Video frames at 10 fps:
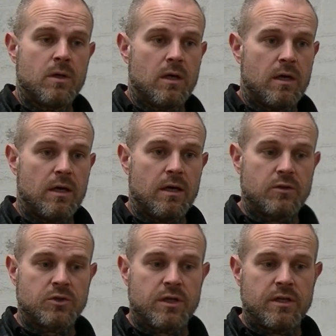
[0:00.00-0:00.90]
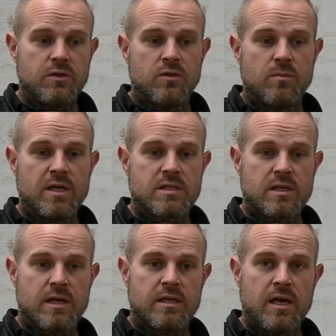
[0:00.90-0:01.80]
I'll try and do the best that
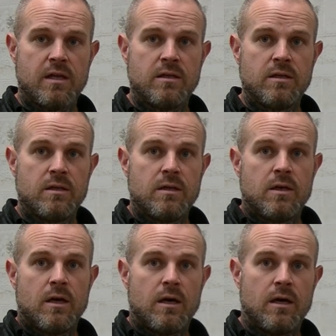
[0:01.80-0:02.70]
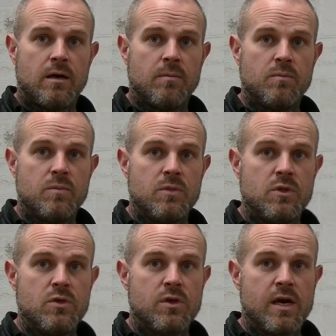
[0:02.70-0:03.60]
I can.
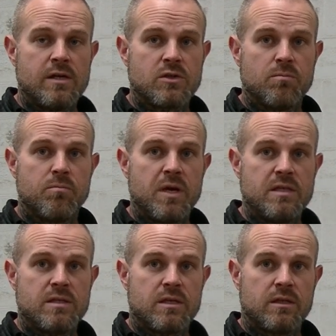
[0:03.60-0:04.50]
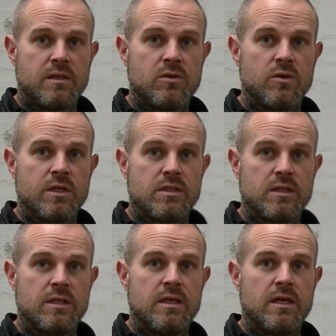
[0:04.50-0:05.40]
You guys are basically going to
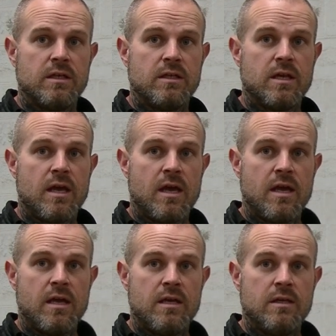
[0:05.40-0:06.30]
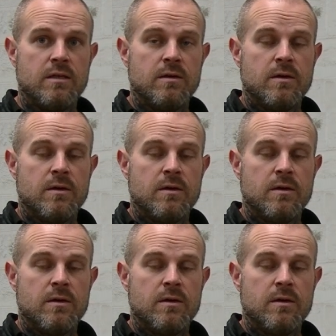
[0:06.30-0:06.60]
get a